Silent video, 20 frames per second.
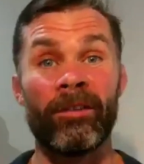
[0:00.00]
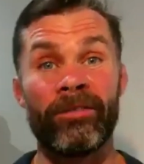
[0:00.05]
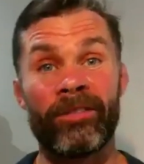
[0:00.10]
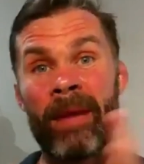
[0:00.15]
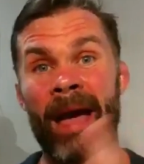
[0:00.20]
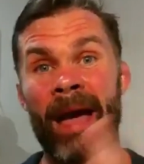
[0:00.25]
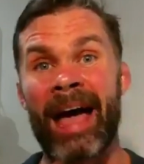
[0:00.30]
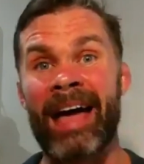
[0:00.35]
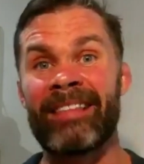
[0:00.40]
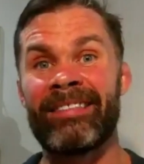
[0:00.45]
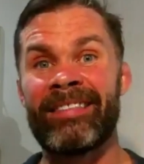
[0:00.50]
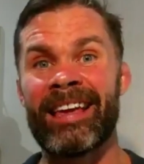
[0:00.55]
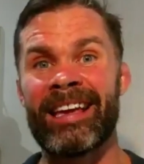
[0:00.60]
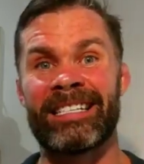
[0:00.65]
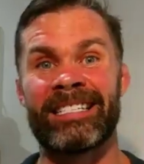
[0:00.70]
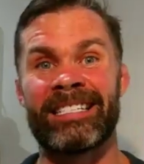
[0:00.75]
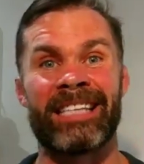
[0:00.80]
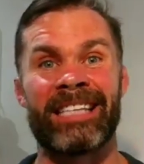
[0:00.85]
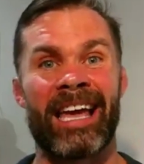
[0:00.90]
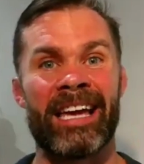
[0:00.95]
of them had their
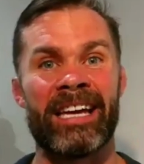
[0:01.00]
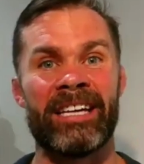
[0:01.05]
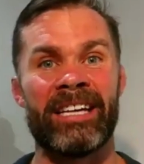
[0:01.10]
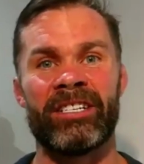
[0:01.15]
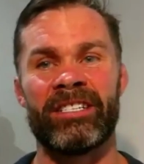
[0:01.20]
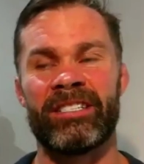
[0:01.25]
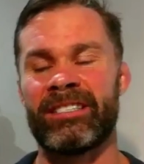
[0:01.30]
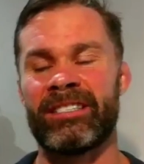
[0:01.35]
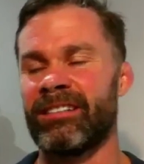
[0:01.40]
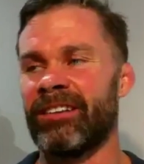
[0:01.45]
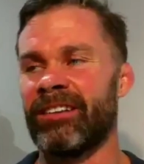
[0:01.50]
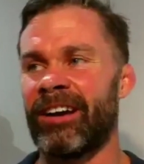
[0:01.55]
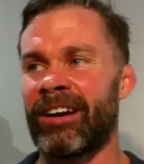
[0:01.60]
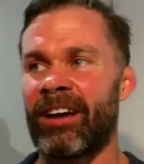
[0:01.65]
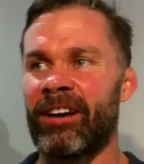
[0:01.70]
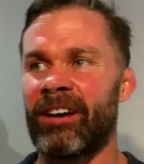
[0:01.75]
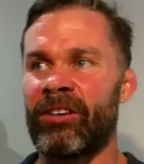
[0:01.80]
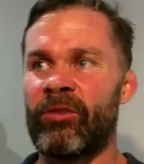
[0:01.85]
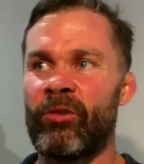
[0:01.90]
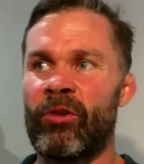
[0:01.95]
stages. Like,
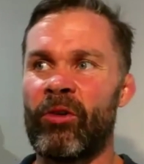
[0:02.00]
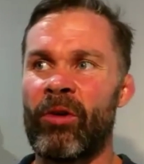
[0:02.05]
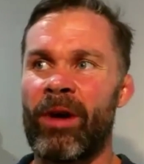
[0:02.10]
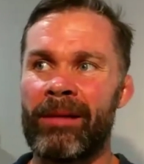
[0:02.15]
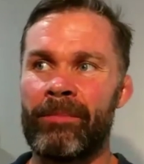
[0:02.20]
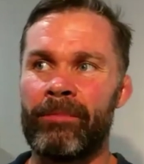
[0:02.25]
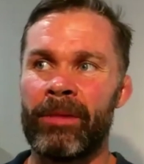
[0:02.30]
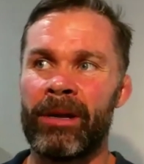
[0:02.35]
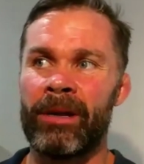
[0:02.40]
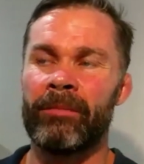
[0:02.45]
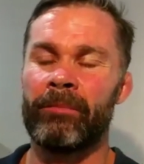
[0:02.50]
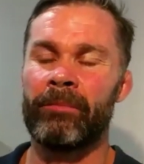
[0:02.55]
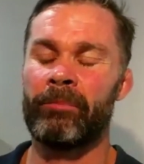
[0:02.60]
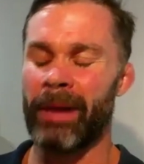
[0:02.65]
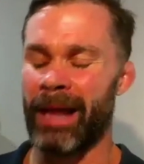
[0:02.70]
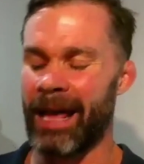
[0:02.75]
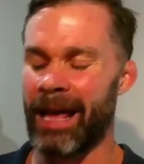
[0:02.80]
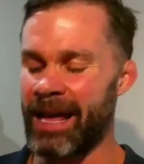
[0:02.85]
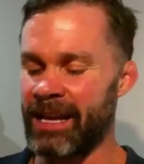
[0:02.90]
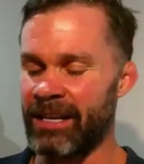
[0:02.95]
I grew up
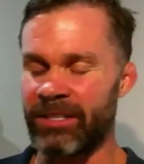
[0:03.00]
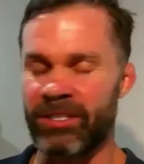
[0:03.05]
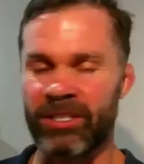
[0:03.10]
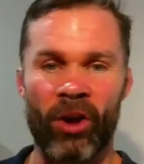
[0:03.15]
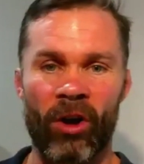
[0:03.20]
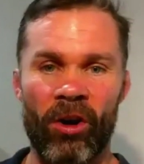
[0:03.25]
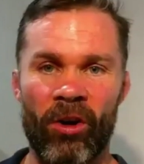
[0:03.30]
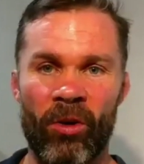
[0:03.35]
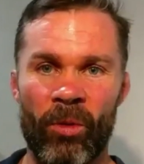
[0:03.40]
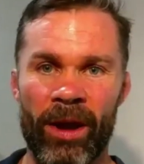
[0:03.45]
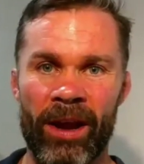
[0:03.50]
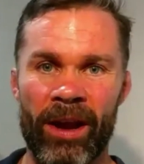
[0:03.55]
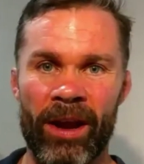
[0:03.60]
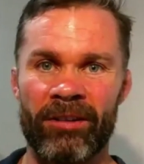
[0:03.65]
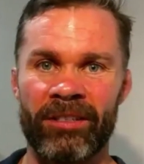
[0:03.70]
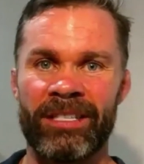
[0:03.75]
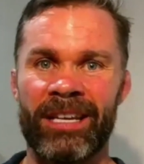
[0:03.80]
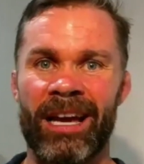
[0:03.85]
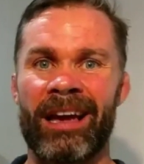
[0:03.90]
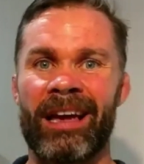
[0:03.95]
playing soccer when I
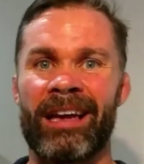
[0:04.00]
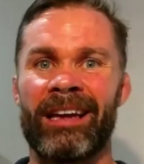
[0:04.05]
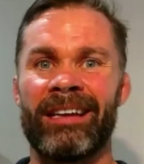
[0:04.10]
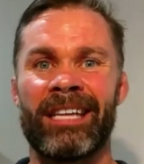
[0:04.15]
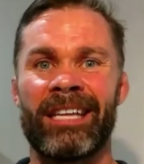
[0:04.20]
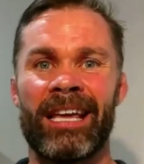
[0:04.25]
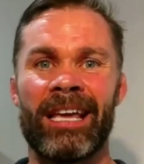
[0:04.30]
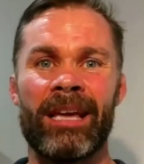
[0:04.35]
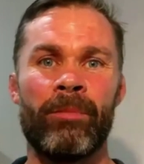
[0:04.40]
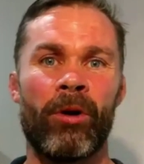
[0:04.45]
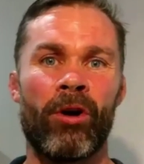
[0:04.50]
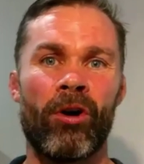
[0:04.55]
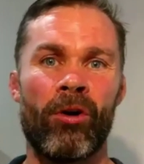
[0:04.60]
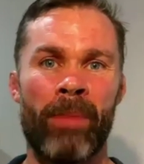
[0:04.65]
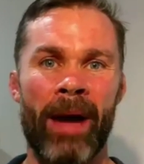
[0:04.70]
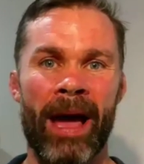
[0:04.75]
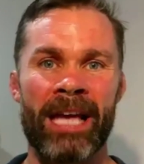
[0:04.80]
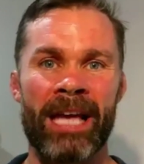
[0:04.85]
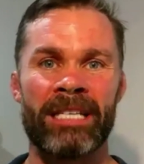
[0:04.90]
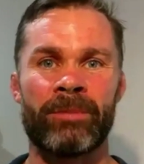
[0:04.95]
was younger, t-ball,
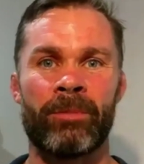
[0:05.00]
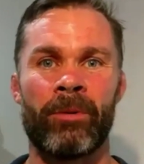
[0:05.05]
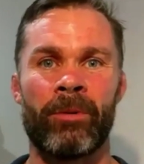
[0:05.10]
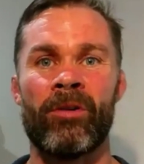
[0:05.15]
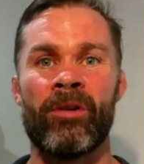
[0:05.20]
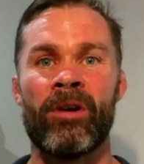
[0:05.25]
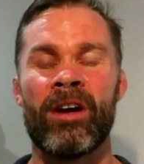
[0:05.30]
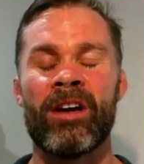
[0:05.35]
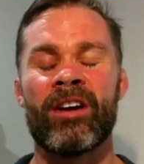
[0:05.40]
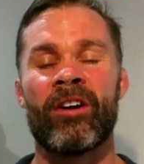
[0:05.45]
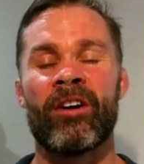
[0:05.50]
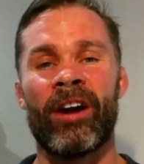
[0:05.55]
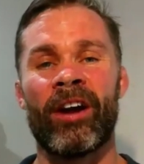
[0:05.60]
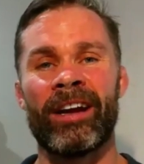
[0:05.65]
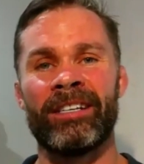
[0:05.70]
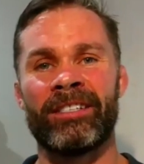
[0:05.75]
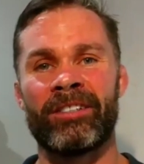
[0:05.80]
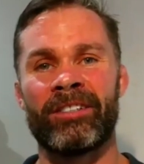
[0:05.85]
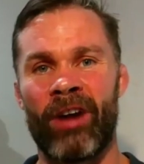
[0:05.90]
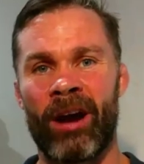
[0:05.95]
baseball, got
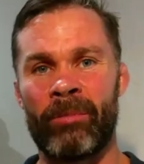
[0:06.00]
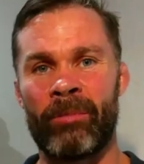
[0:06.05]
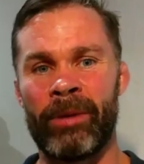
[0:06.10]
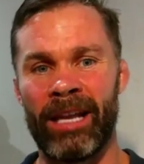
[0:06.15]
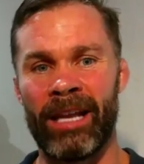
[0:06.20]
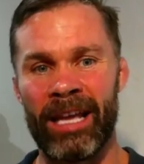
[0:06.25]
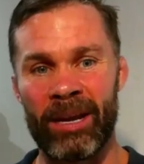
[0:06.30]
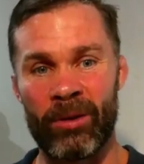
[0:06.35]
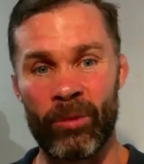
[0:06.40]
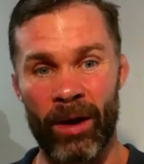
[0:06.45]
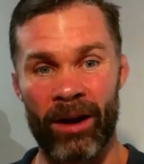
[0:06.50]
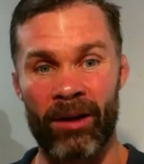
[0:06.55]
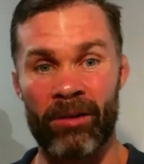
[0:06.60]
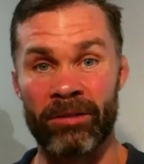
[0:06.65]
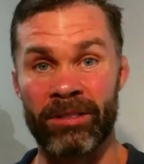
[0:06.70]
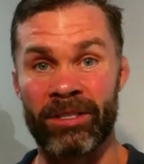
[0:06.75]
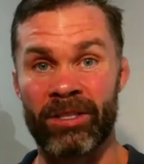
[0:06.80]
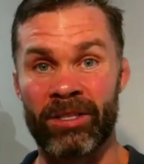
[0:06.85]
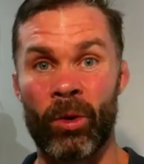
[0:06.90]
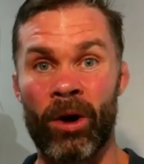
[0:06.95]
into rugby league when I
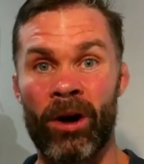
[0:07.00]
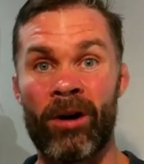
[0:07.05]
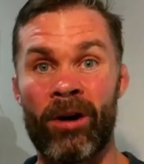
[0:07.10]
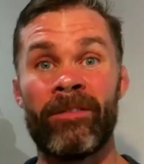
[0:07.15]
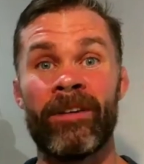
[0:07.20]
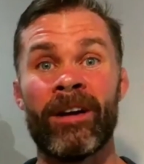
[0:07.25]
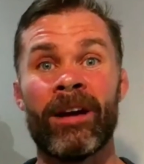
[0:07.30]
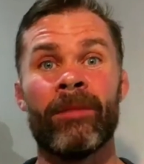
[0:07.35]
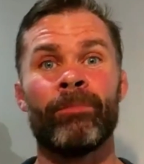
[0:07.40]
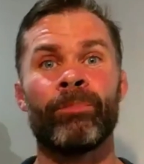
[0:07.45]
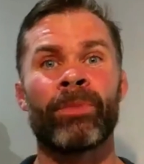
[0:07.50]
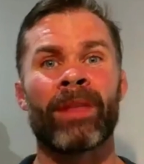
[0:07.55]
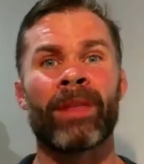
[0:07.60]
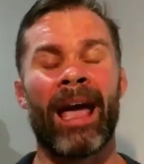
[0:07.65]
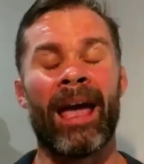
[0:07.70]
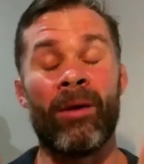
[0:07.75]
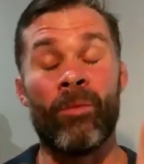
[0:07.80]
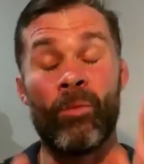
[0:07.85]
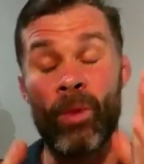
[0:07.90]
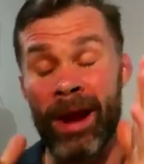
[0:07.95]
was 12.
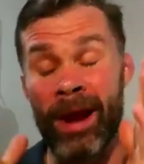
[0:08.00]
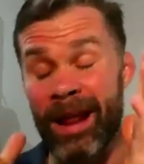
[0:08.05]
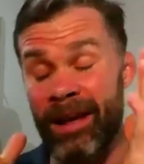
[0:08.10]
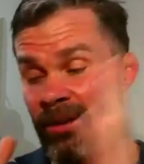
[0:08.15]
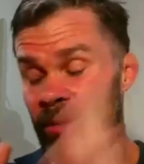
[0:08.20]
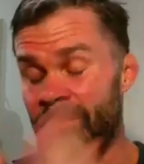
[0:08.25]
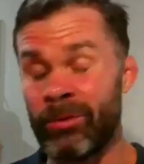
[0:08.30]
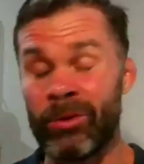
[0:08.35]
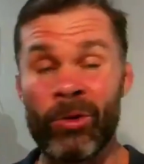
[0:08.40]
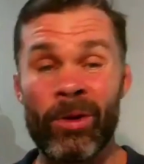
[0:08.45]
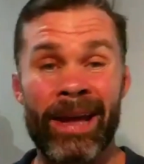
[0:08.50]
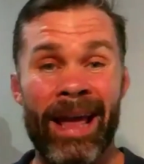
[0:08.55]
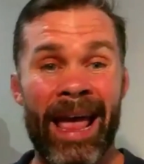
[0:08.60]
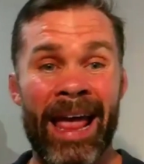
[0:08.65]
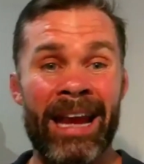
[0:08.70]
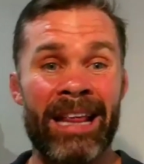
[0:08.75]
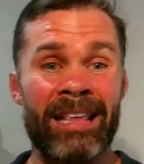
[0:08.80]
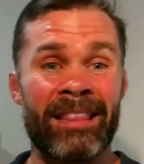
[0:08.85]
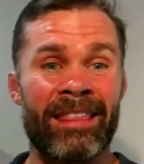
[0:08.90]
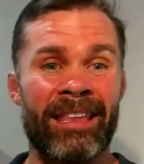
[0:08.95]
And whenever I'm doing
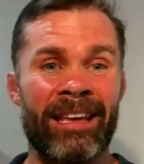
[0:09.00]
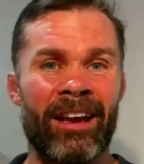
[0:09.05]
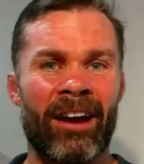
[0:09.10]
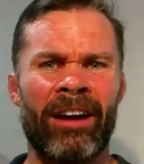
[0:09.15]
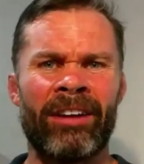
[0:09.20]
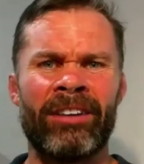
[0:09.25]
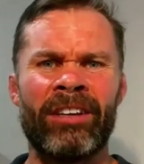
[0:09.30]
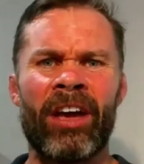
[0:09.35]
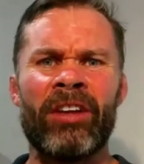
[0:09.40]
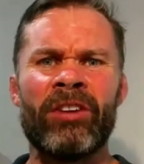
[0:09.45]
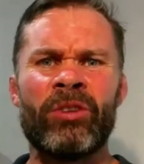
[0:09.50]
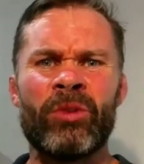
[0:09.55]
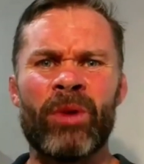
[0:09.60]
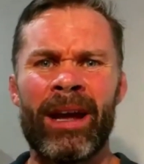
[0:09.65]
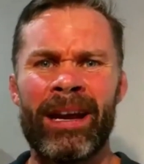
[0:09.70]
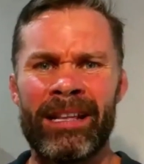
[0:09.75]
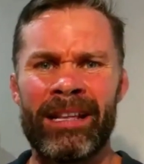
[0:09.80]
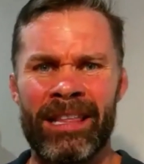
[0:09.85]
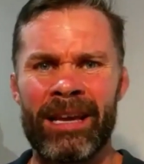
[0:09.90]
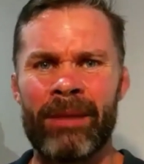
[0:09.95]
anything, I don't do
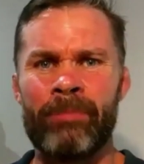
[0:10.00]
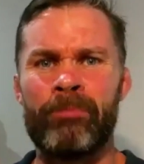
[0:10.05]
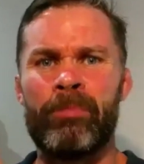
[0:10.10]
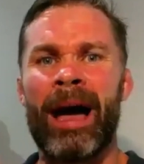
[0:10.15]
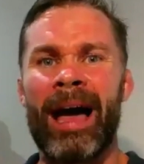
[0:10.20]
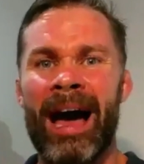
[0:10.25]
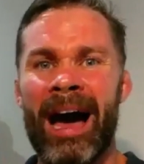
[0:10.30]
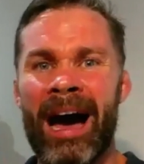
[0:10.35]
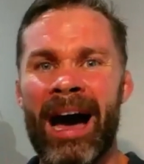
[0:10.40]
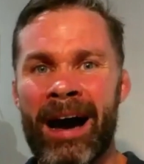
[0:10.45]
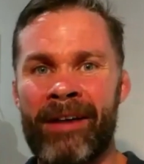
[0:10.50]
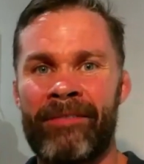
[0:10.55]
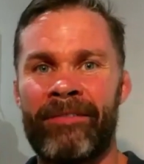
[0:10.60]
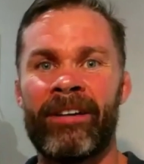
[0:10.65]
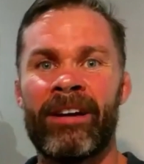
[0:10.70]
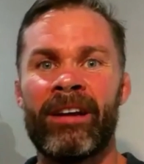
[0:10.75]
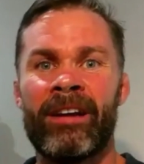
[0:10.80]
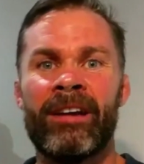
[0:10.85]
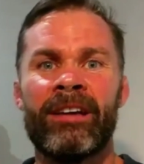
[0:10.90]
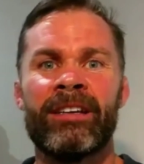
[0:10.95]
anything by half.
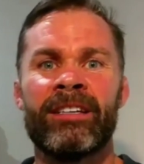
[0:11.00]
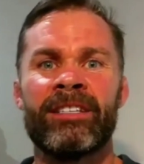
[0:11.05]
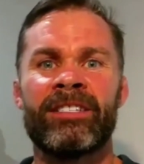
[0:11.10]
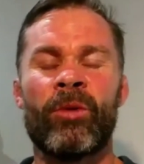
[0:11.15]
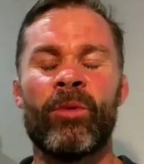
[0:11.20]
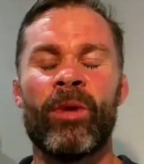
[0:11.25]
So